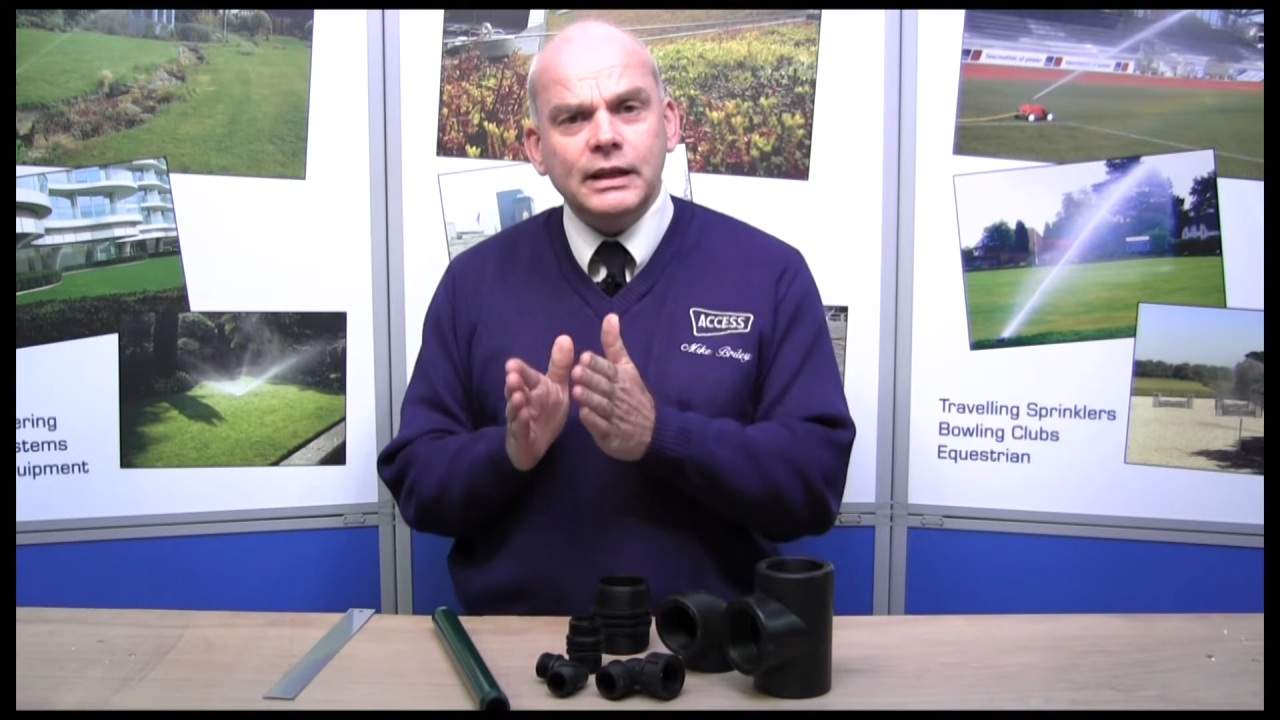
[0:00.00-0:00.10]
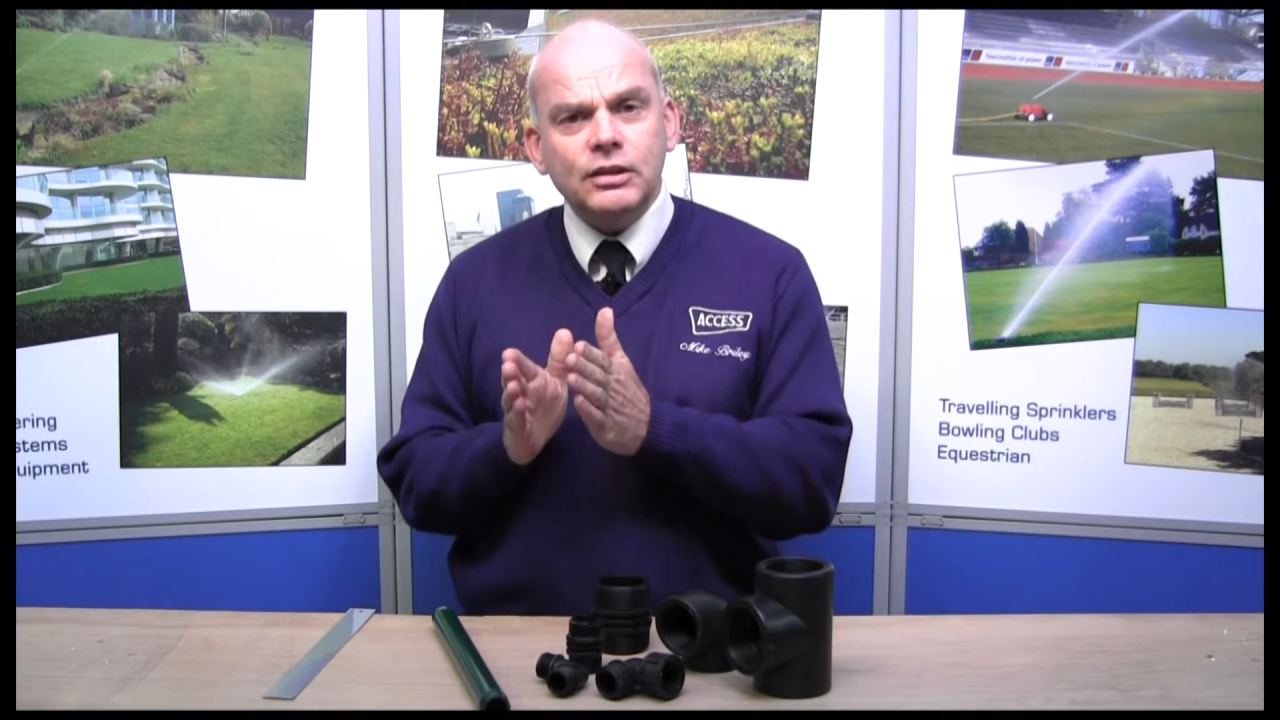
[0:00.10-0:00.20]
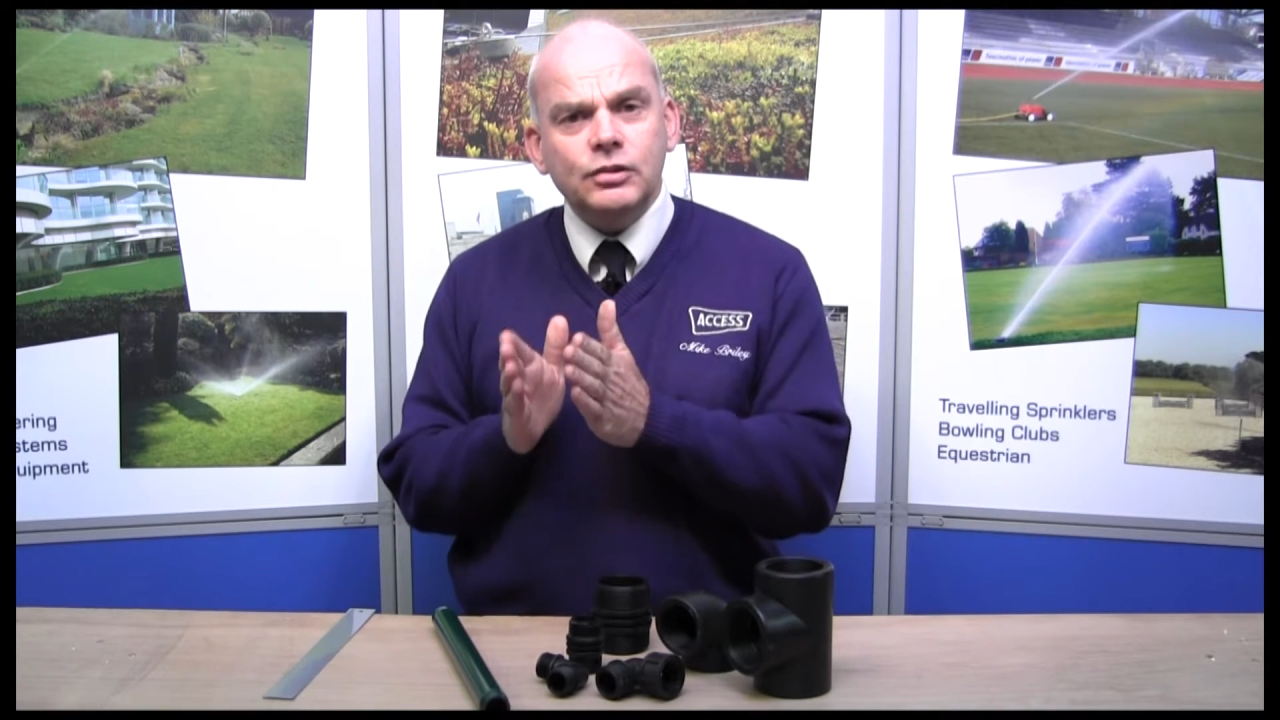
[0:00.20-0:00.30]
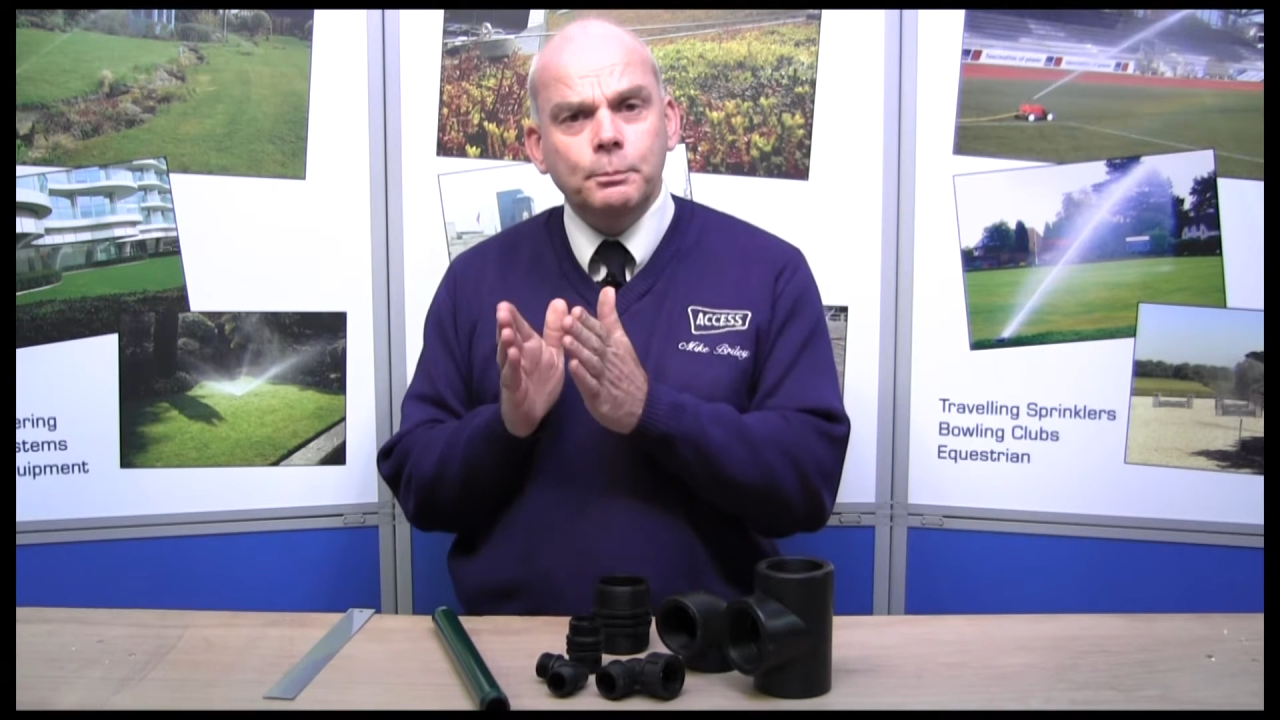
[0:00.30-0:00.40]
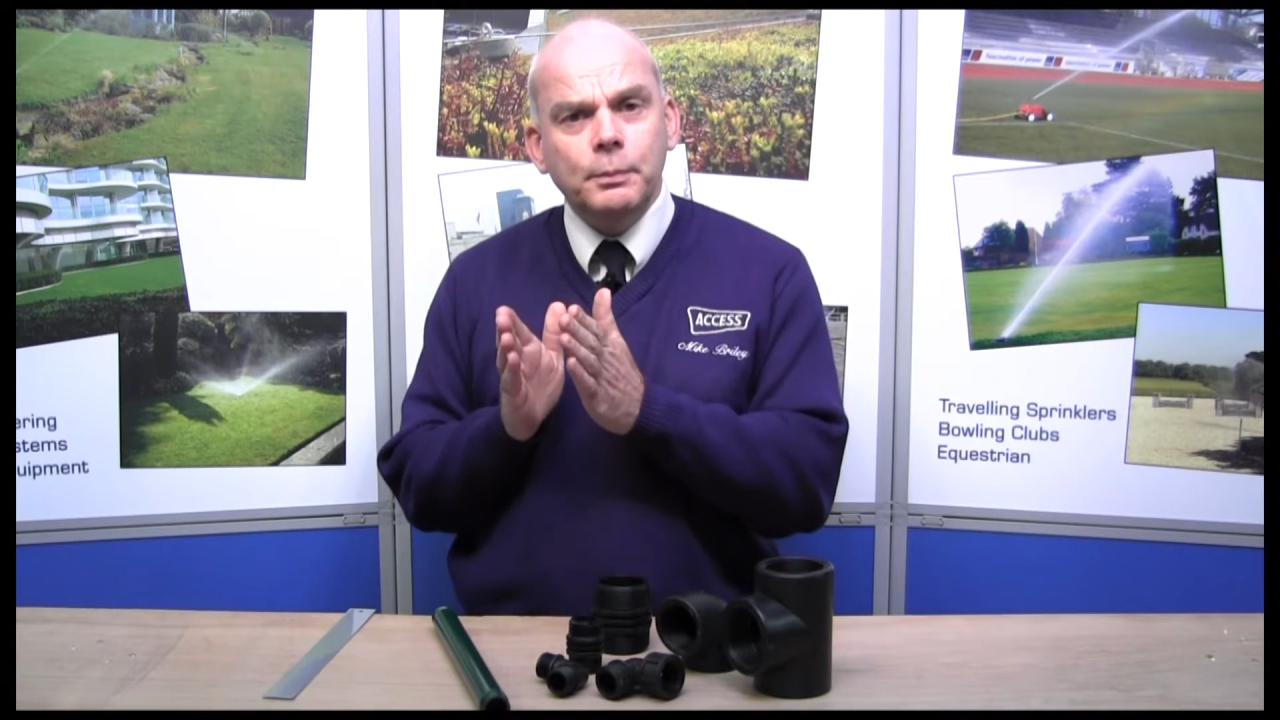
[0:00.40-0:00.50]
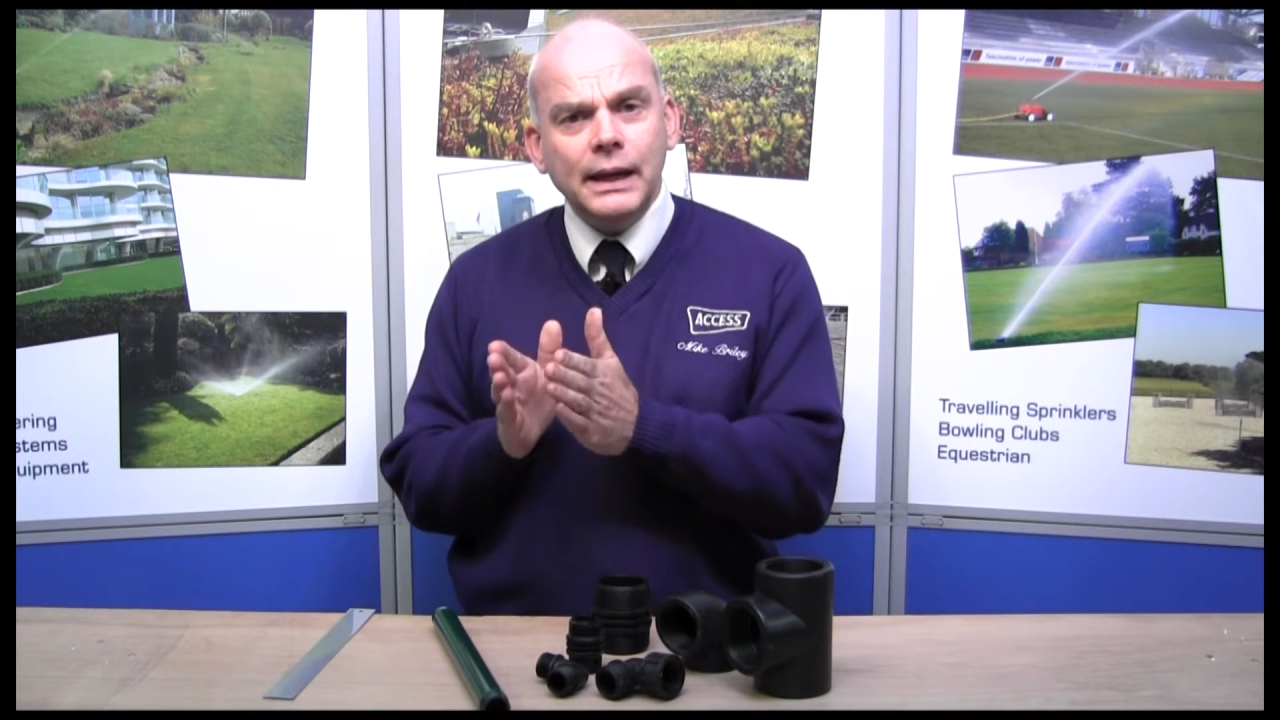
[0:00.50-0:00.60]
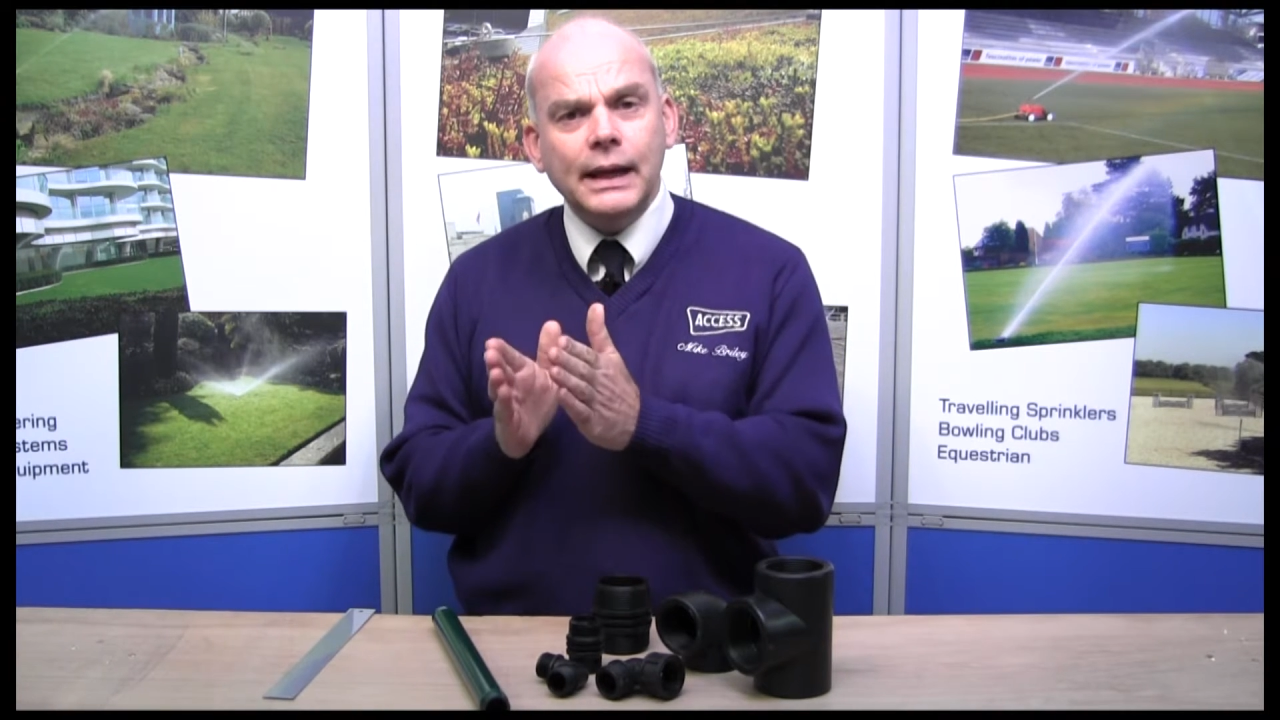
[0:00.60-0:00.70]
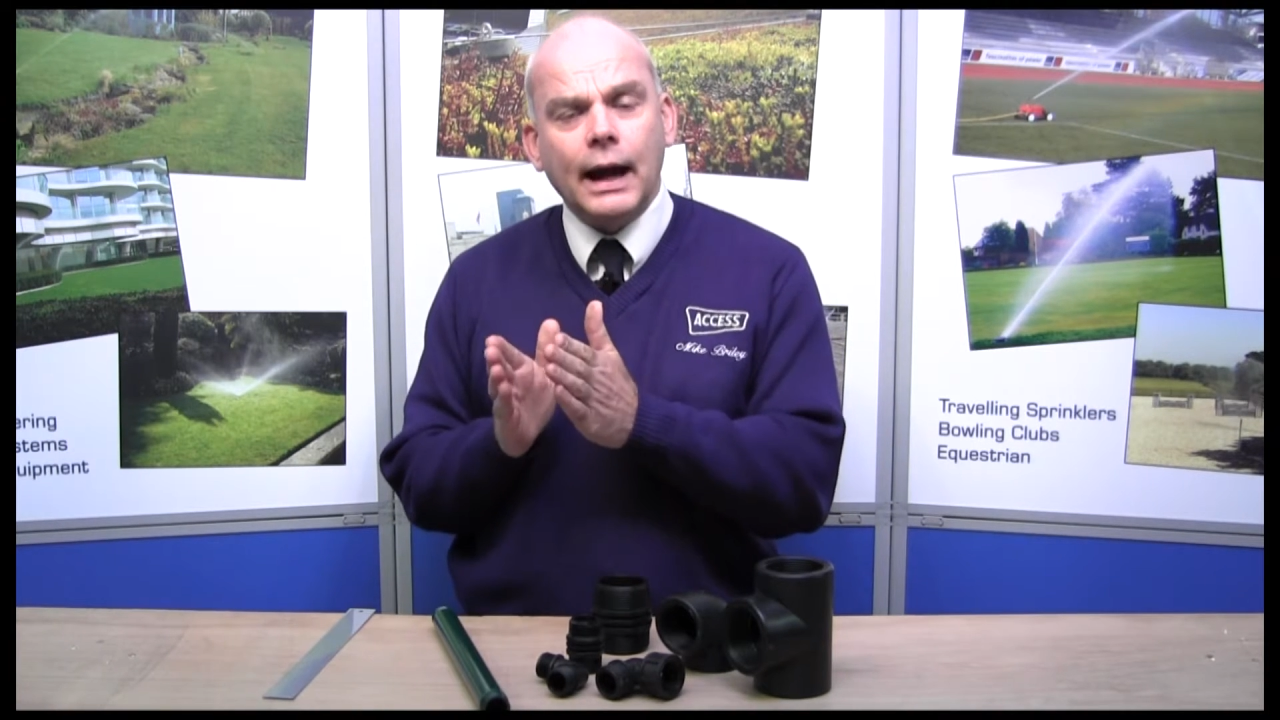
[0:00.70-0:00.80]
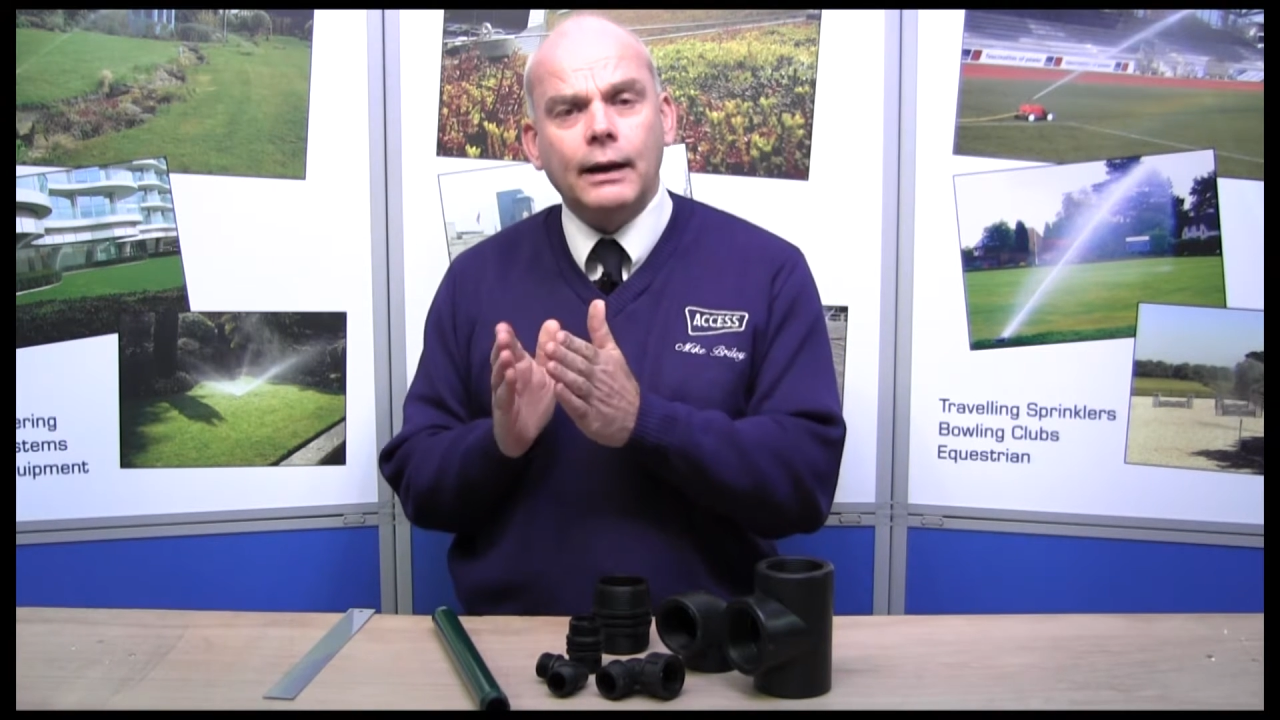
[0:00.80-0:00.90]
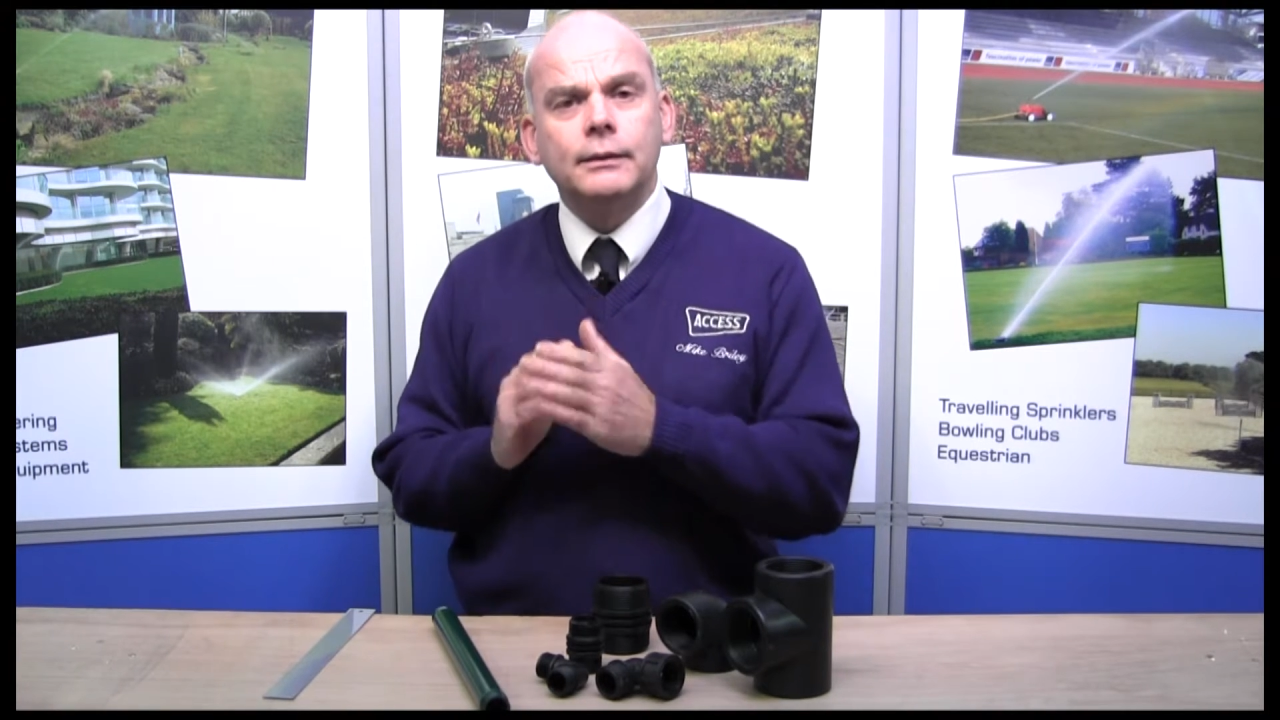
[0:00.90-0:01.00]
inch
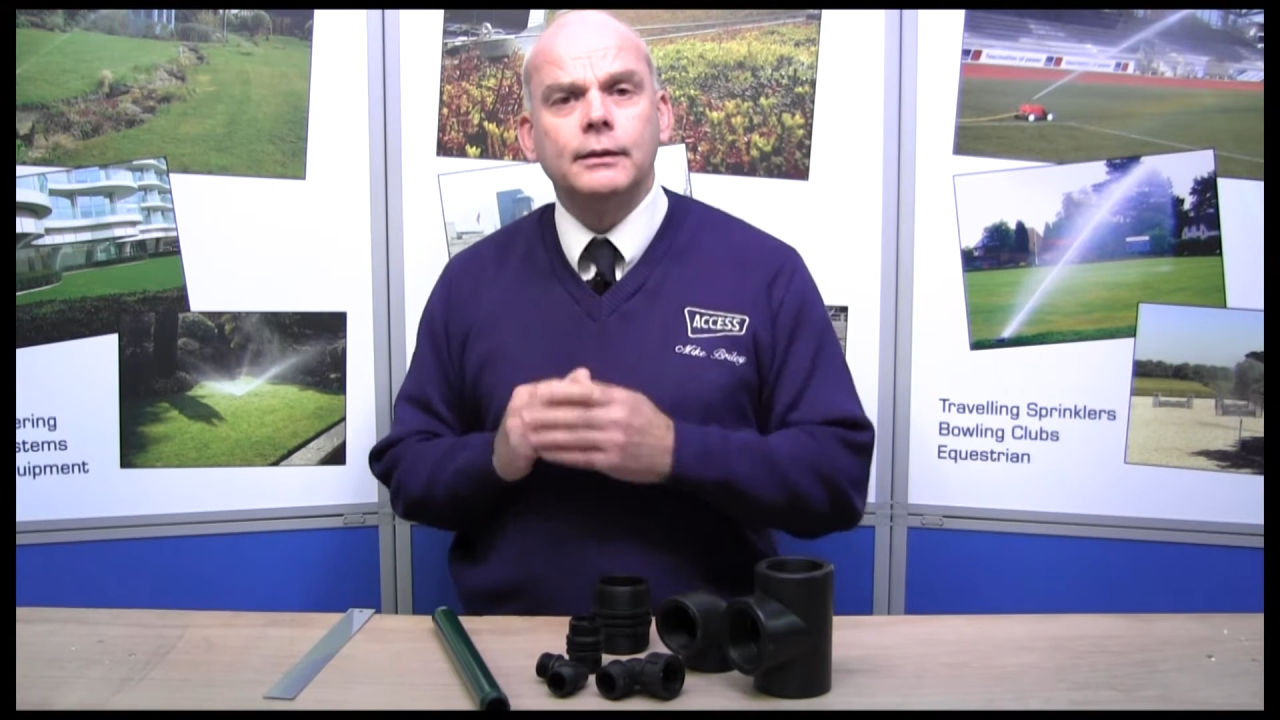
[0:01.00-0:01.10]
bigger.